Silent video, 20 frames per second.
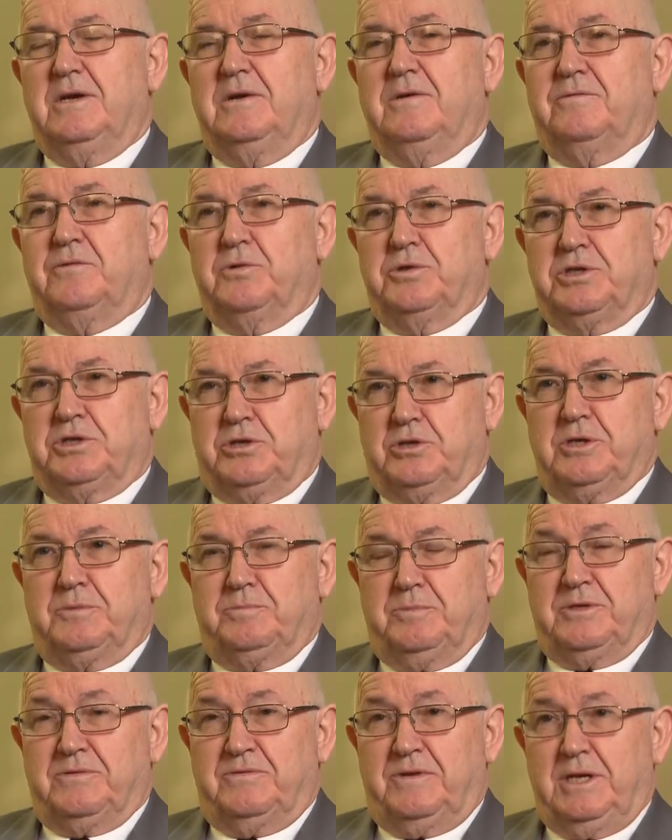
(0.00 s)
for the
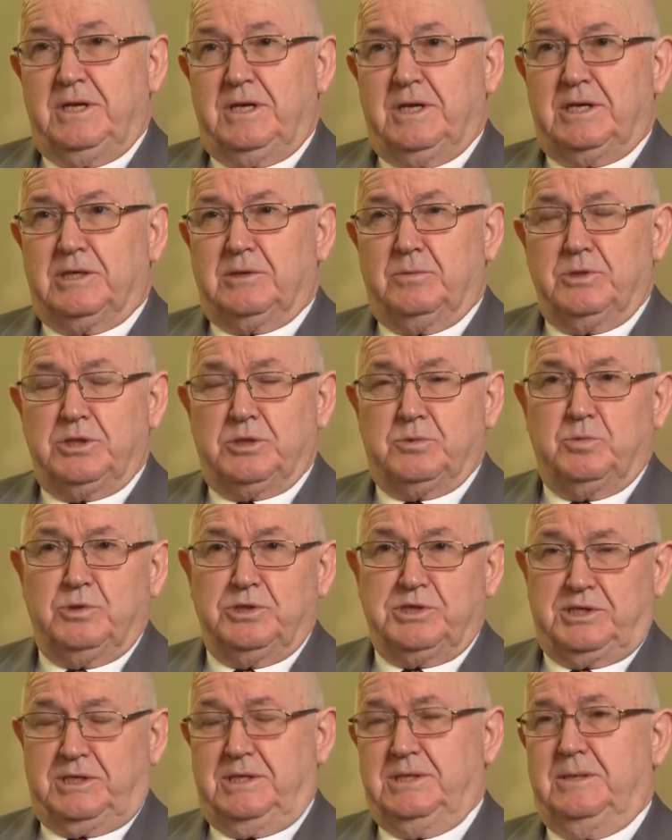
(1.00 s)
treatment of headache, which
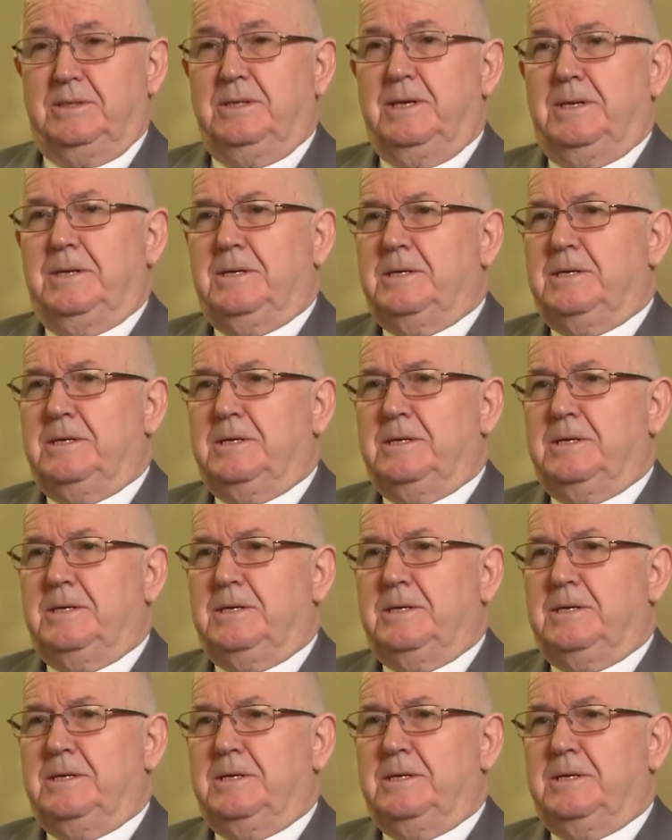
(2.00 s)
was the